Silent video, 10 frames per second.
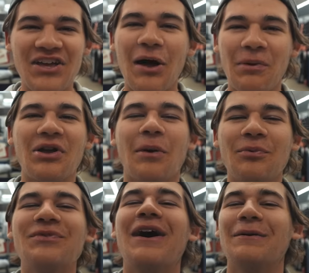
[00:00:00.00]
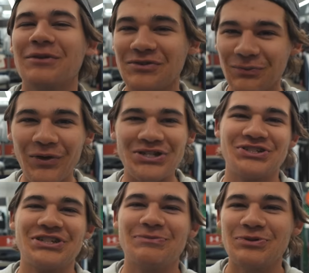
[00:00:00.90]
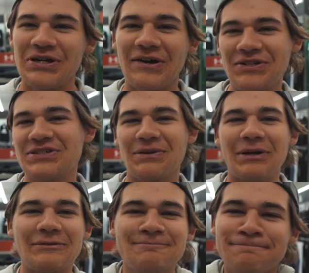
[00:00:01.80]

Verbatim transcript: got me a couple times on some Wish and Timu challenges. I'm like,